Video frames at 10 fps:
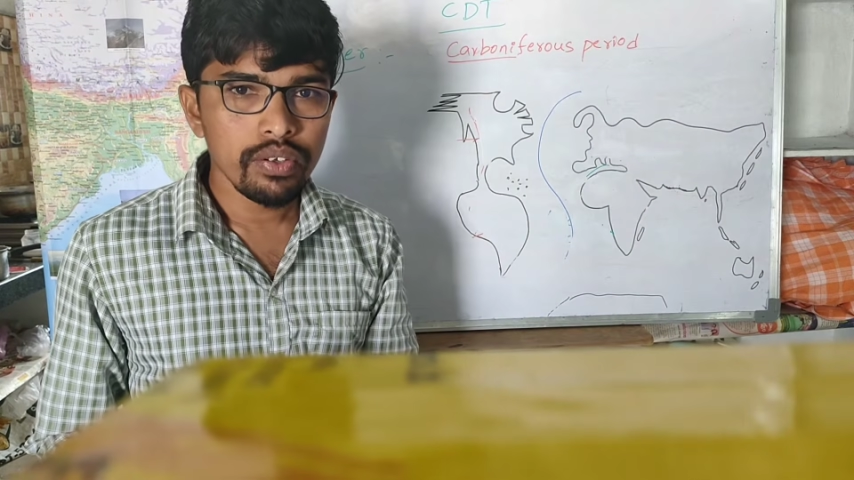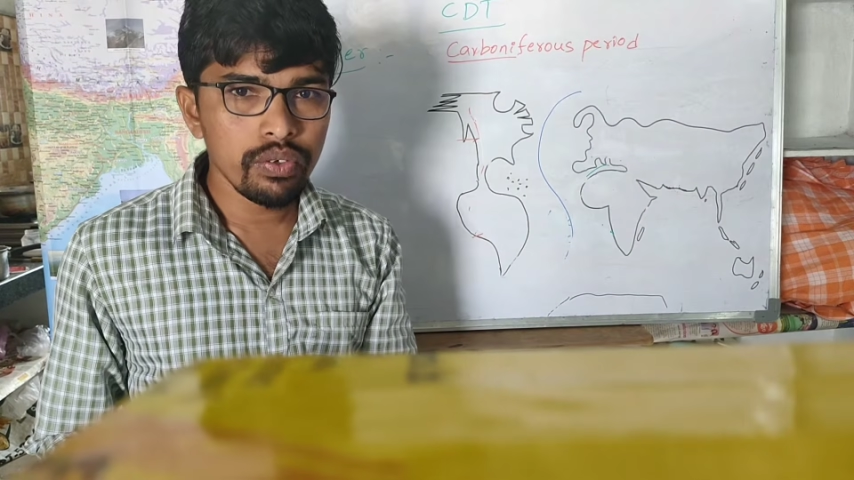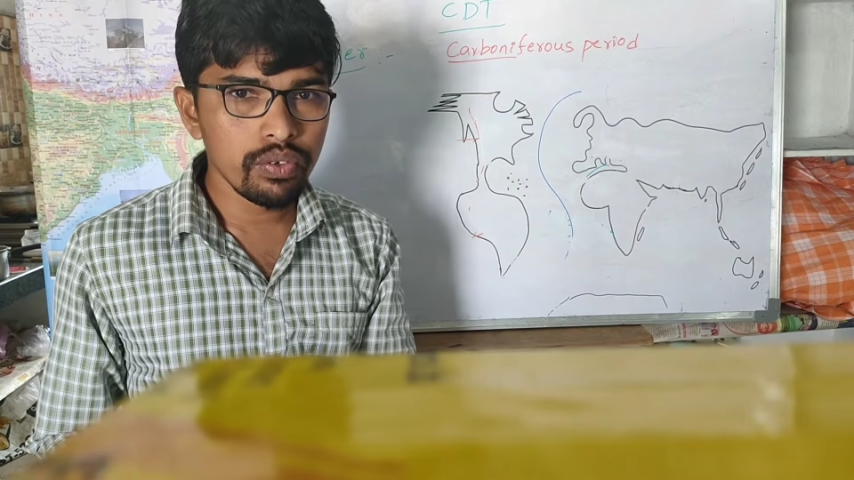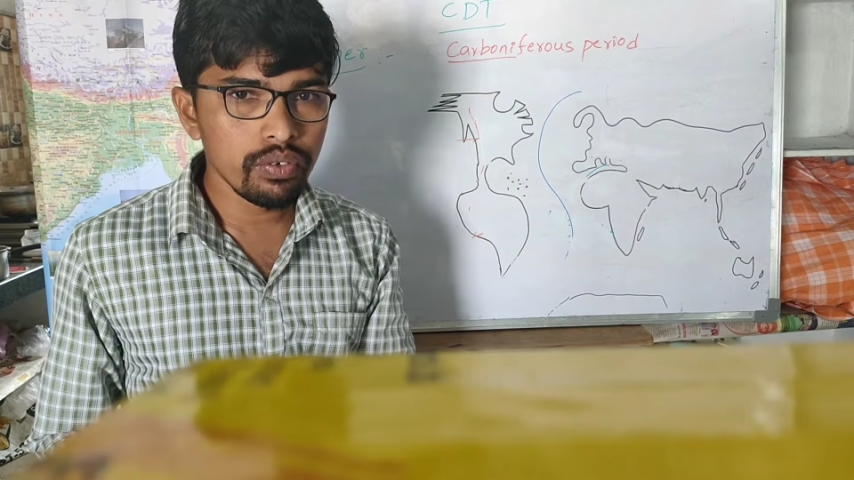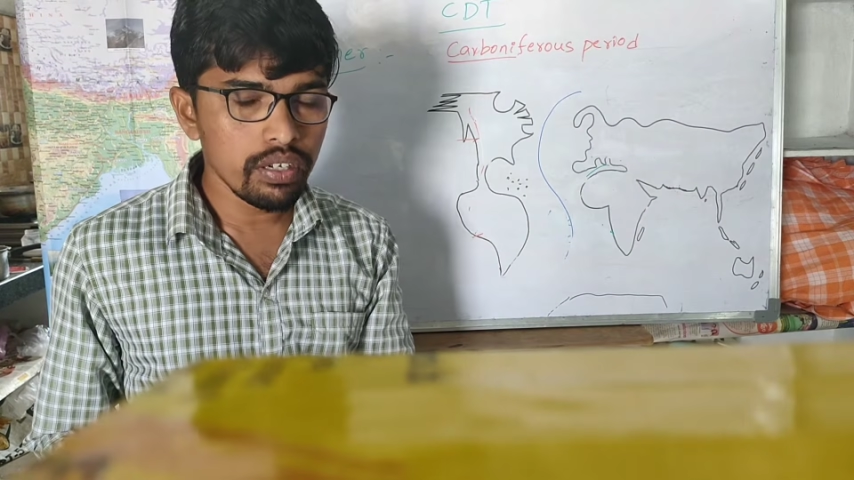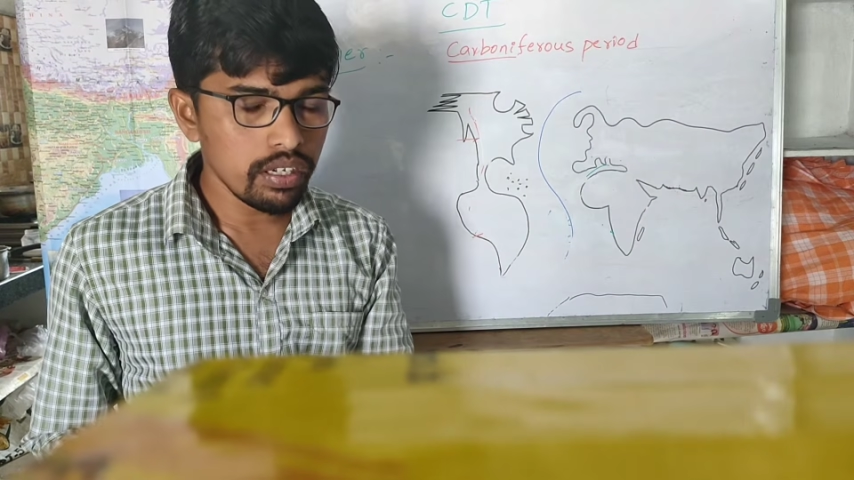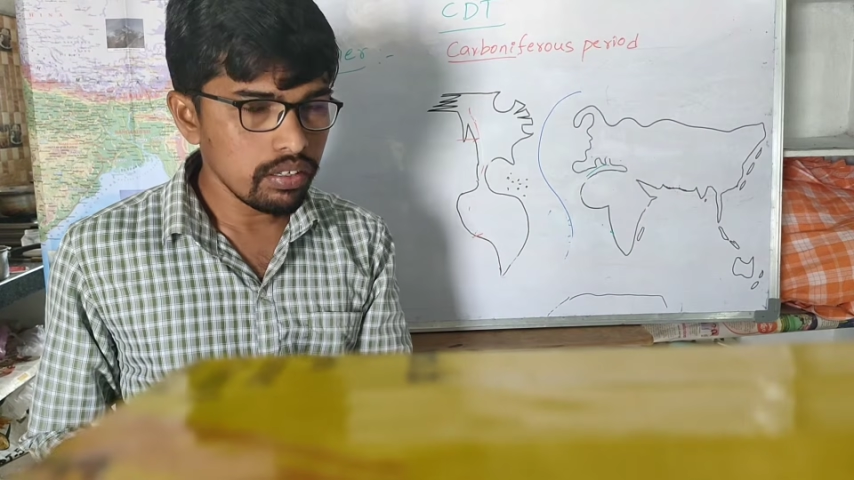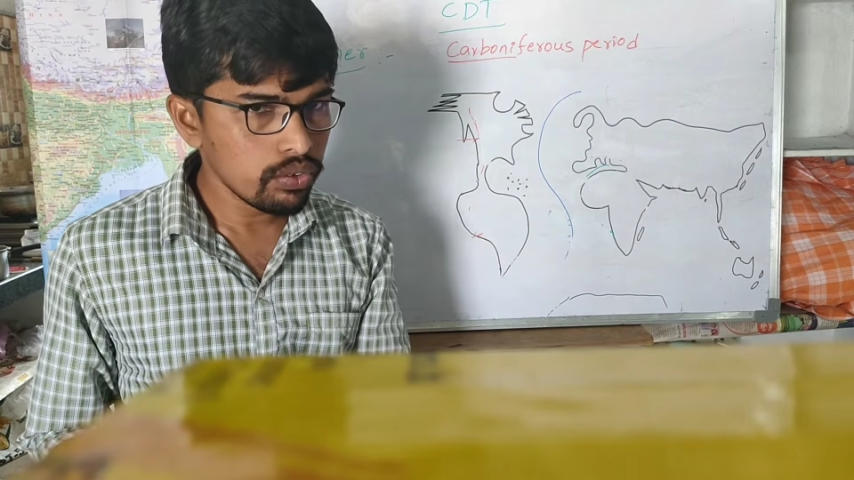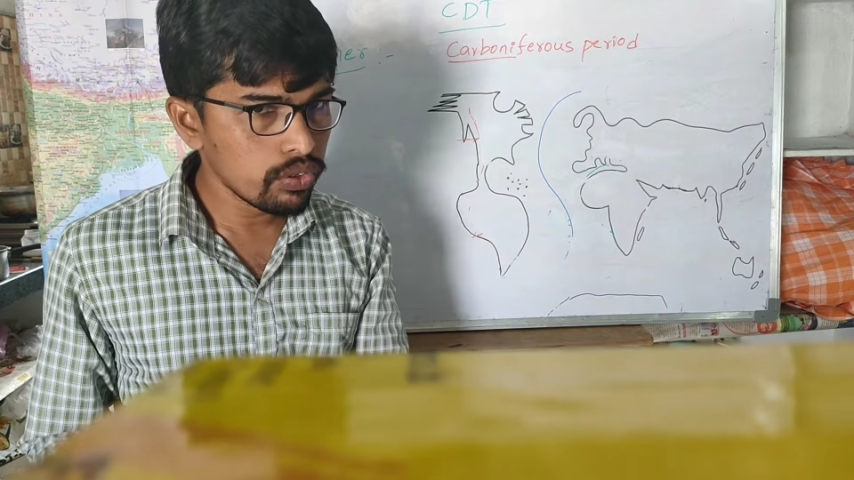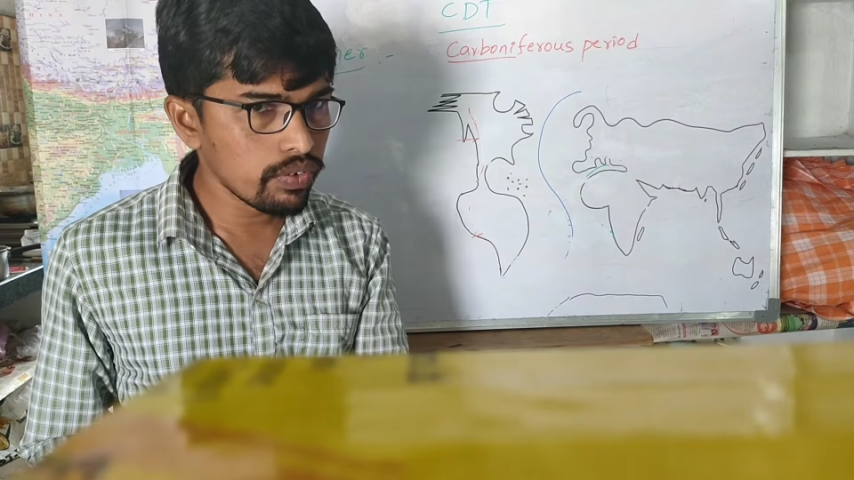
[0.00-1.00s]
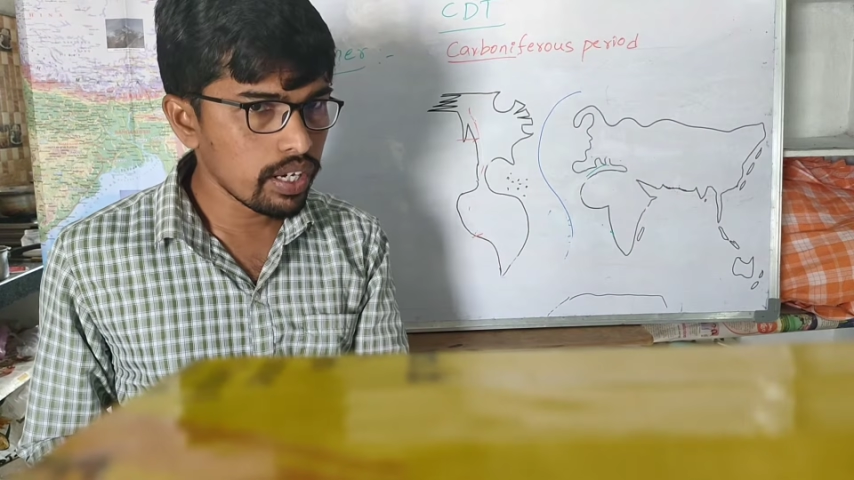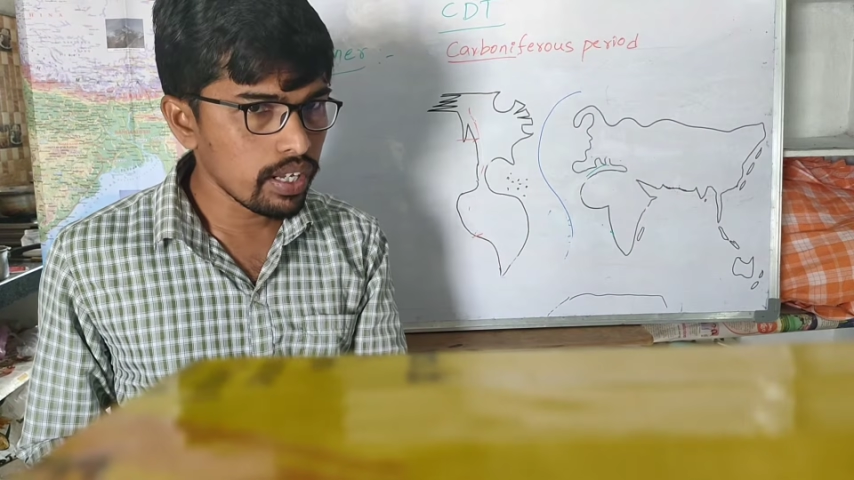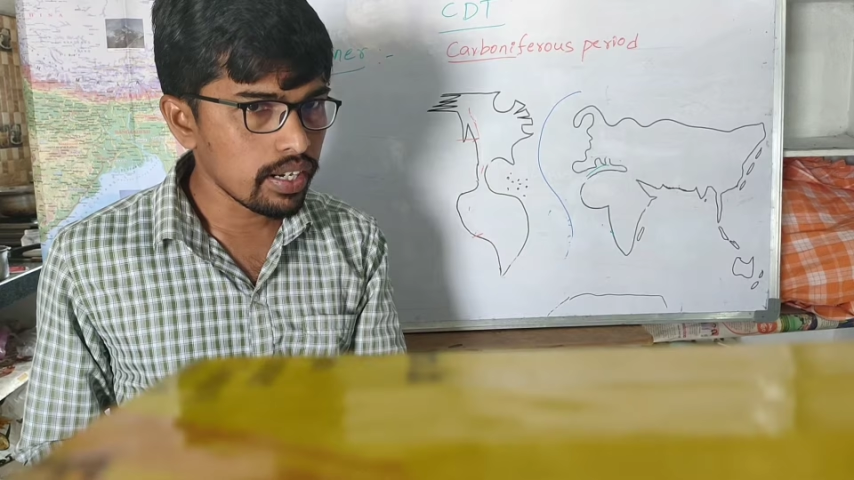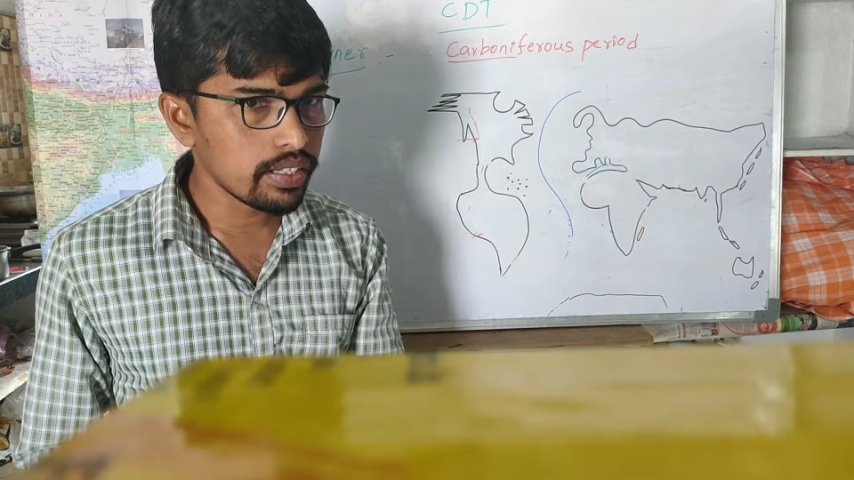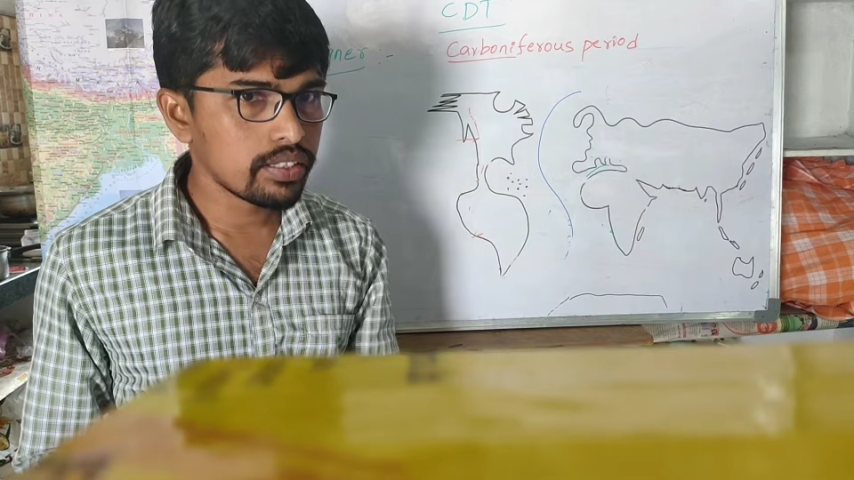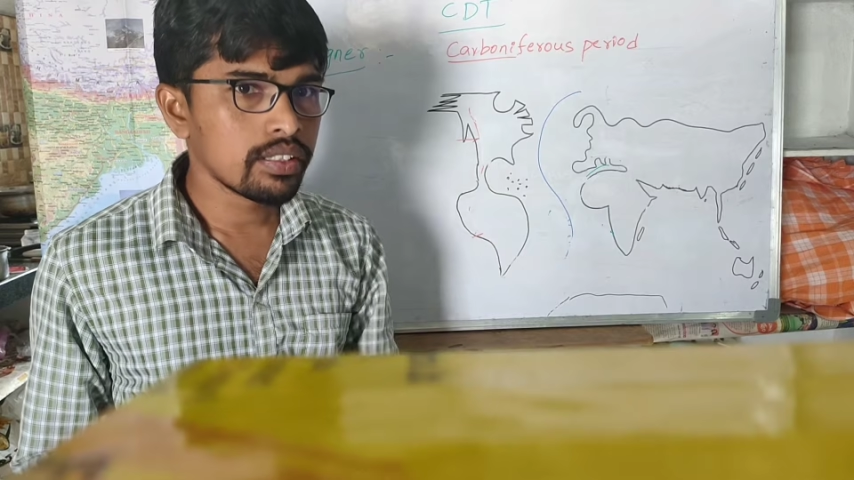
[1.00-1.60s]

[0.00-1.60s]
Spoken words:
Gondwana land.